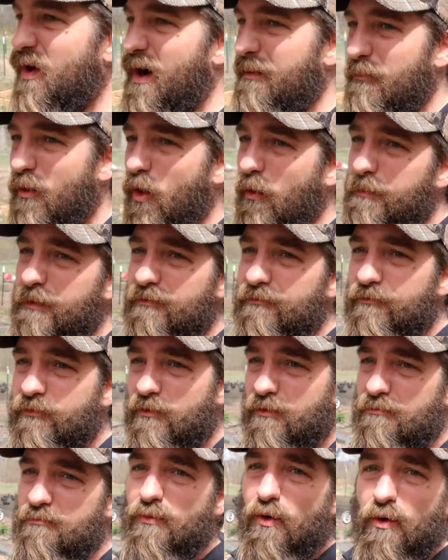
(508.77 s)
hoping
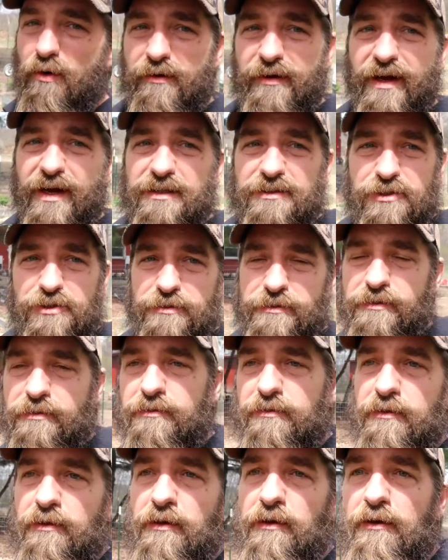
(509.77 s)
for more next year,